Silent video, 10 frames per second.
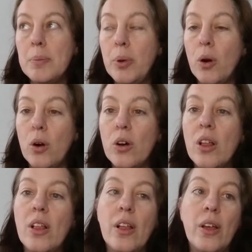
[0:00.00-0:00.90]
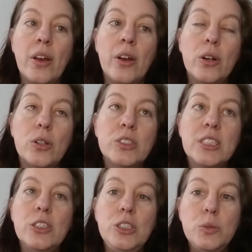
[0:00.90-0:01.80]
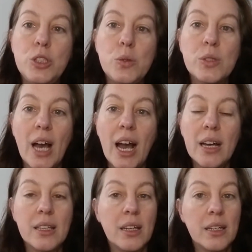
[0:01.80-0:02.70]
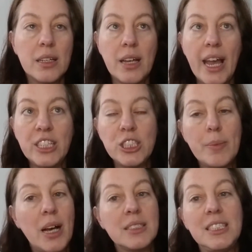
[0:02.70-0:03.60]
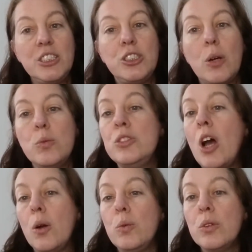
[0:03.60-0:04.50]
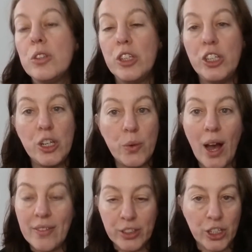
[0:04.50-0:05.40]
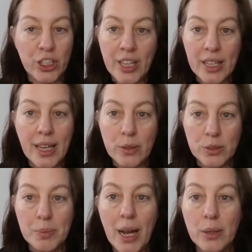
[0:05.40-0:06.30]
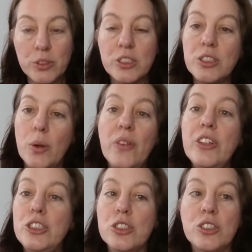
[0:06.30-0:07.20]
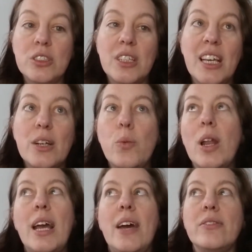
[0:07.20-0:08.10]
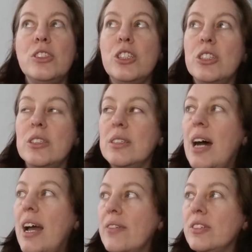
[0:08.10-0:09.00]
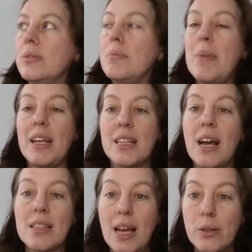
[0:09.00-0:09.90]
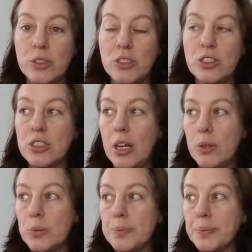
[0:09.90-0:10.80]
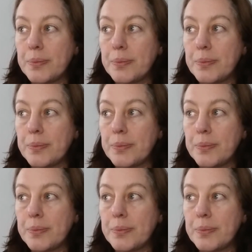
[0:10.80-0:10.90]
But until you do that, HMRC don't know that you haven't earned that £1,000. So if you just think, well, I haven't made that 1,000, so